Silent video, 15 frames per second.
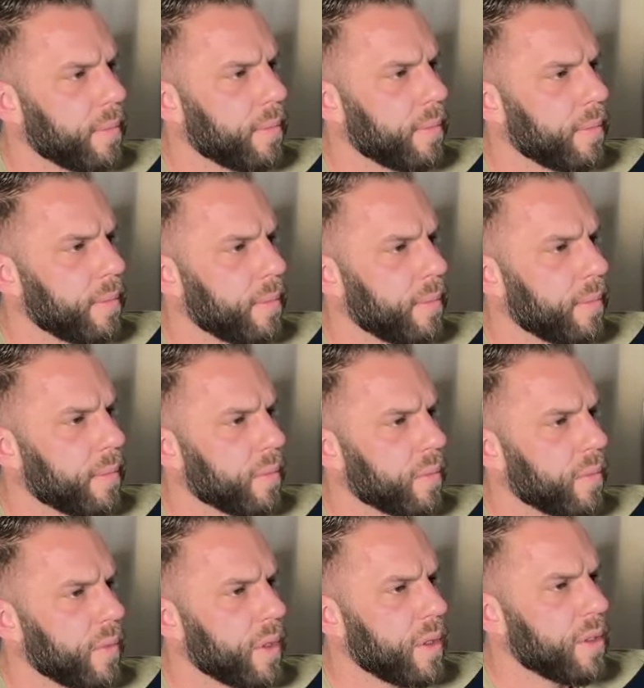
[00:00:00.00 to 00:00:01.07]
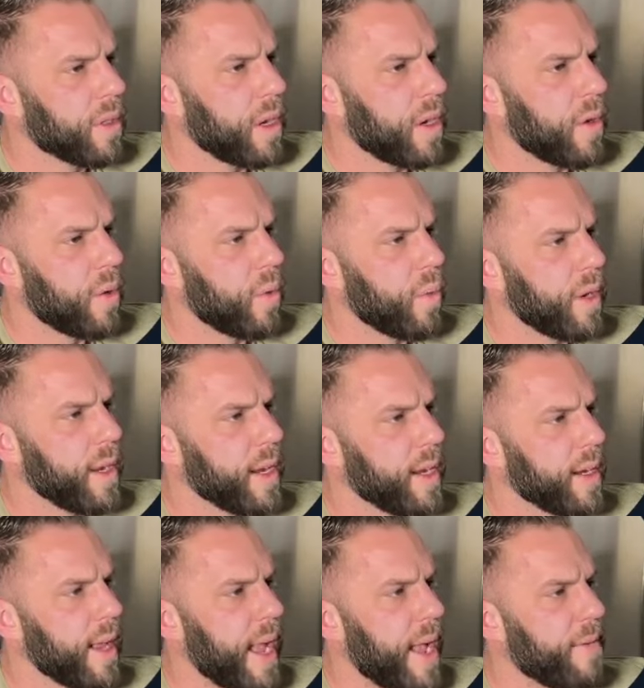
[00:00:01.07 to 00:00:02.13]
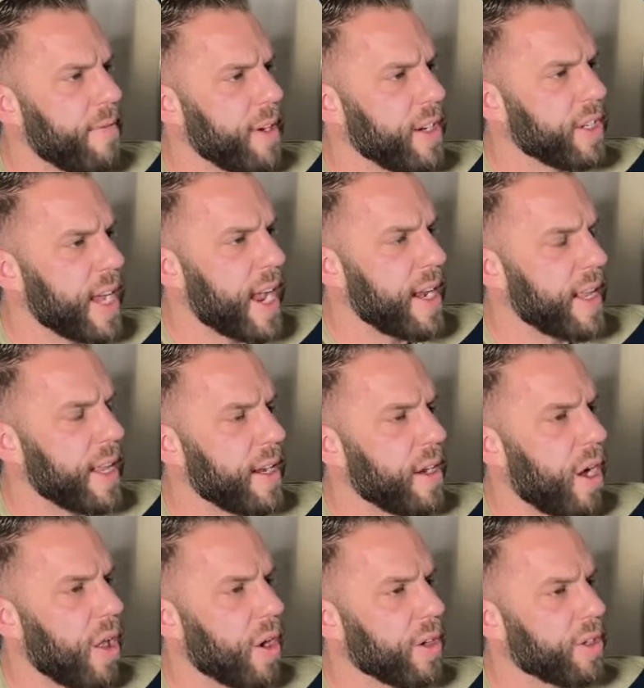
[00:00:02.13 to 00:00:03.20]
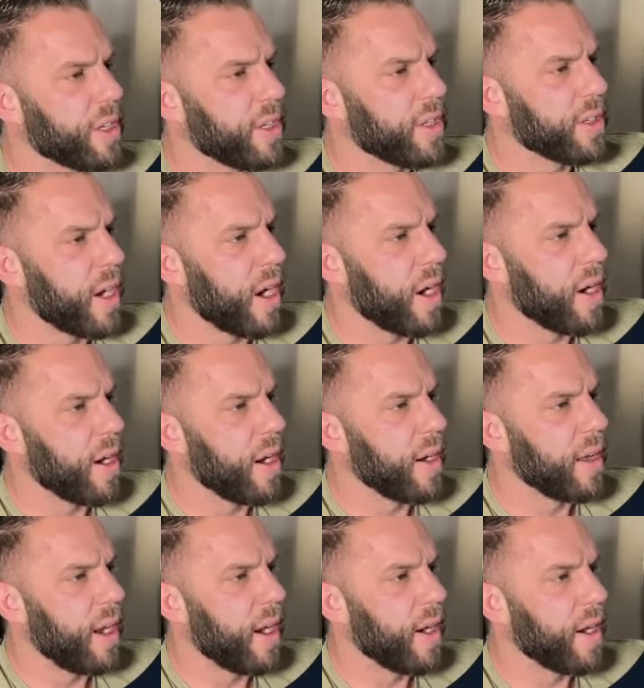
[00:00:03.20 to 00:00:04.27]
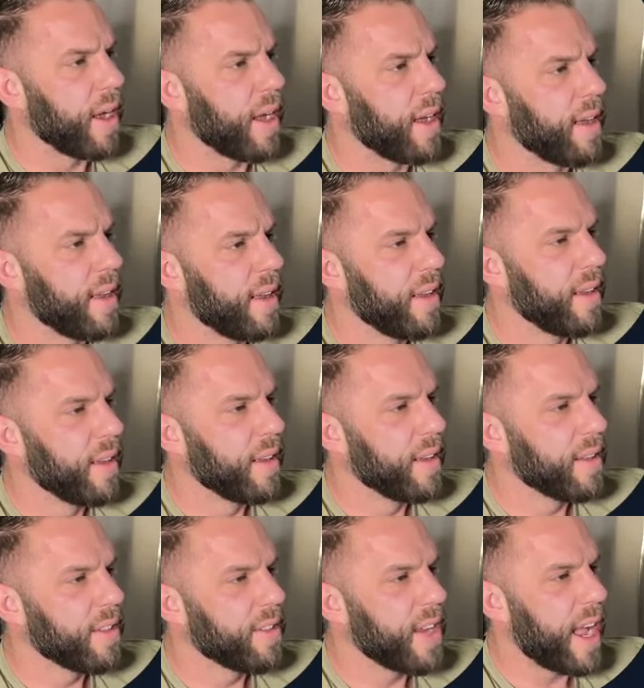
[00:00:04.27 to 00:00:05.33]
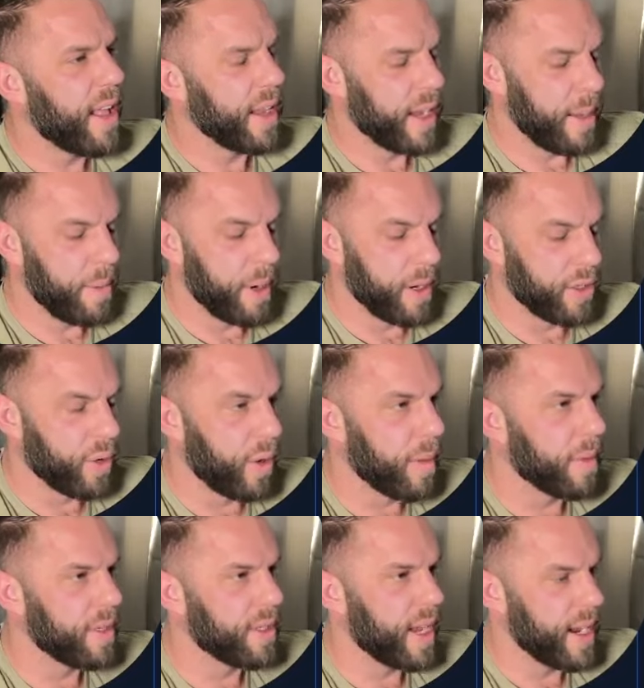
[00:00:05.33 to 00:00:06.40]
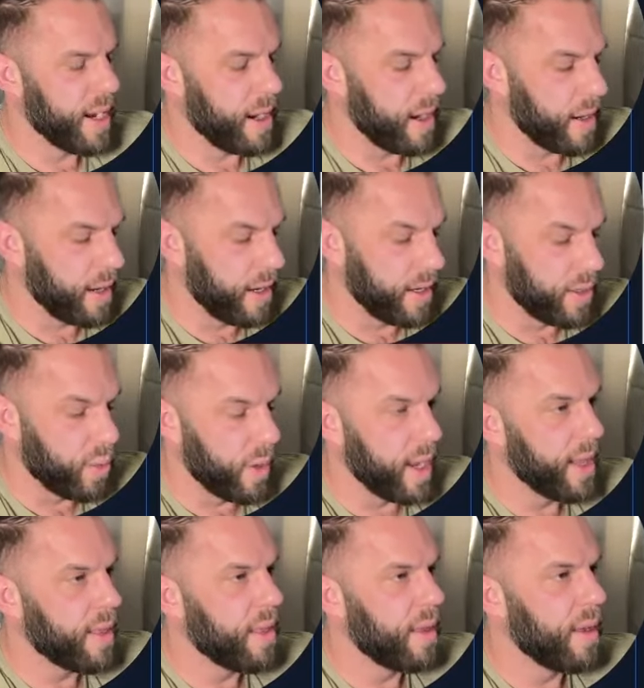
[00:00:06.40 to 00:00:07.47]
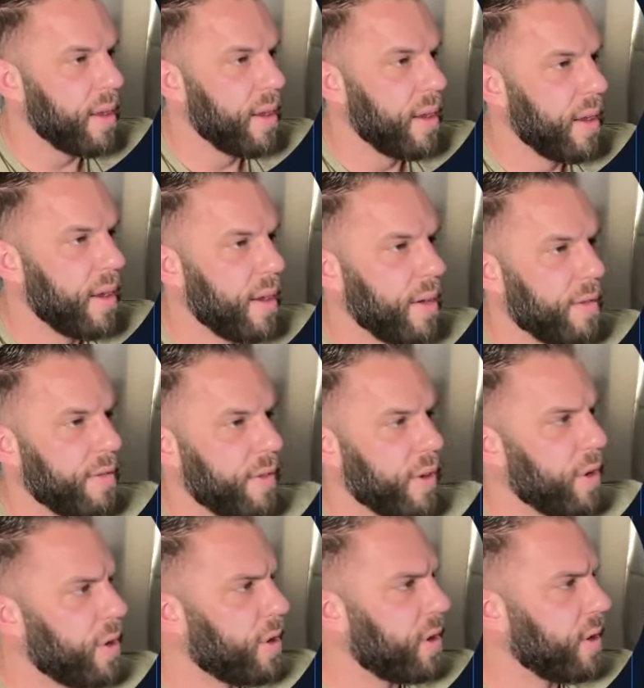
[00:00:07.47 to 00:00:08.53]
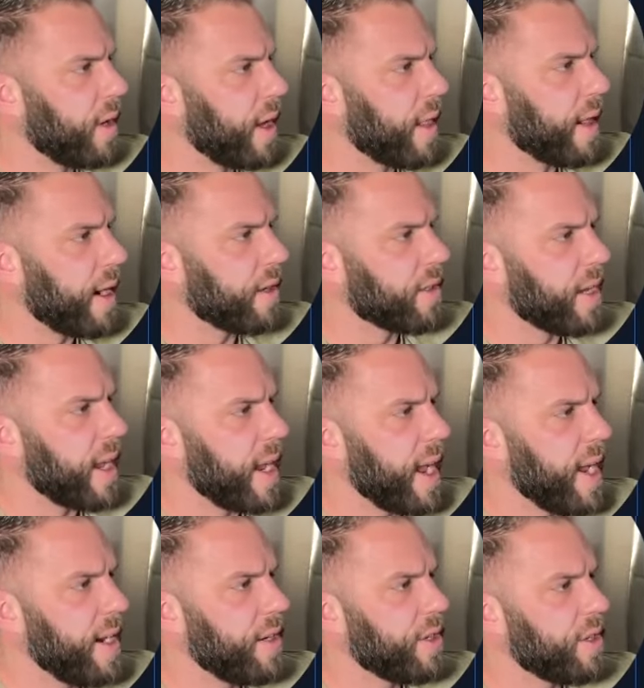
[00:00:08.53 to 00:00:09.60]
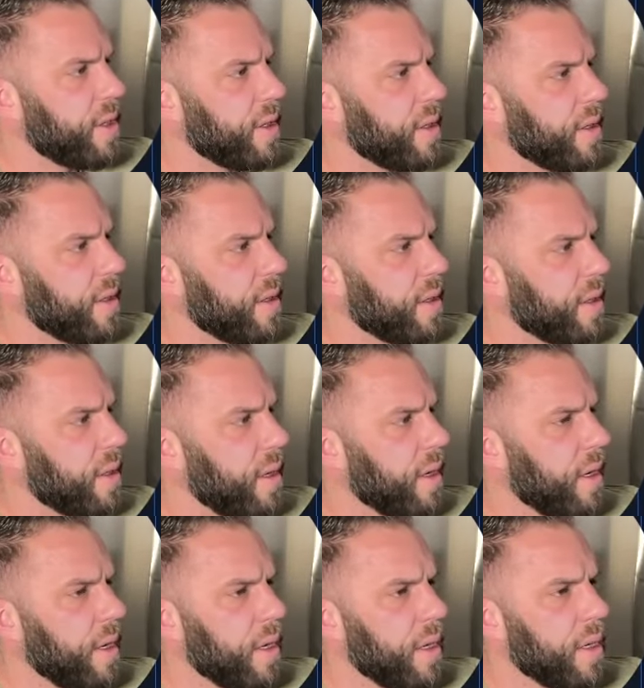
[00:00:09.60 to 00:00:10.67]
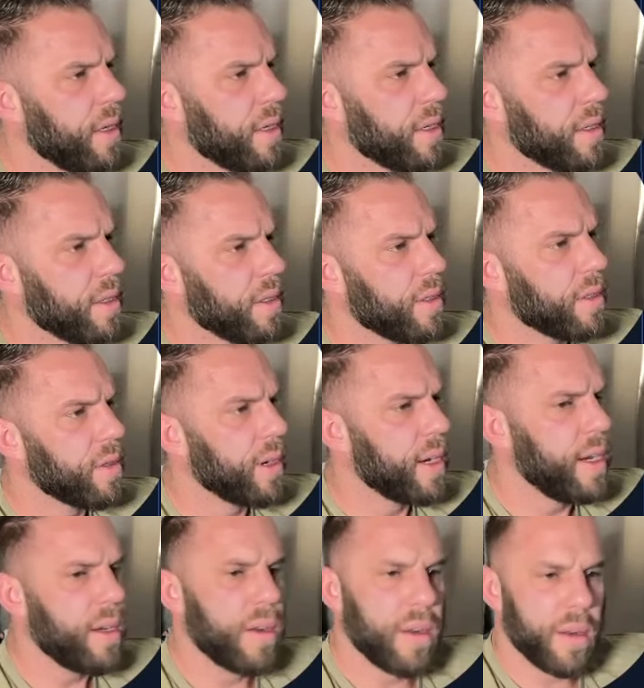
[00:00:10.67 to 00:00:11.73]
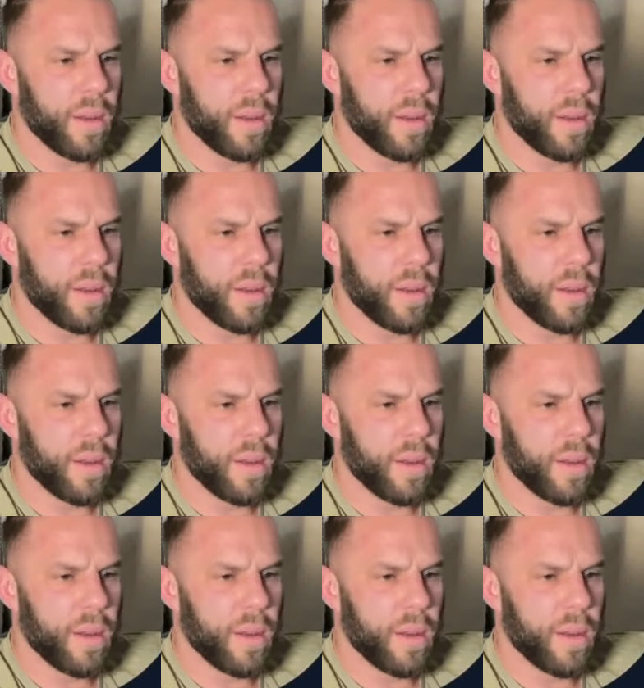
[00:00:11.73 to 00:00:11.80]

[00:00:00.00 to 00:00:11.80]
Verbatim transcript: Mm, so we didn't finish adding in all our skills, our, our, our uh, styling up here. So what I'm going to say here is width, full, and then I'll say H screen.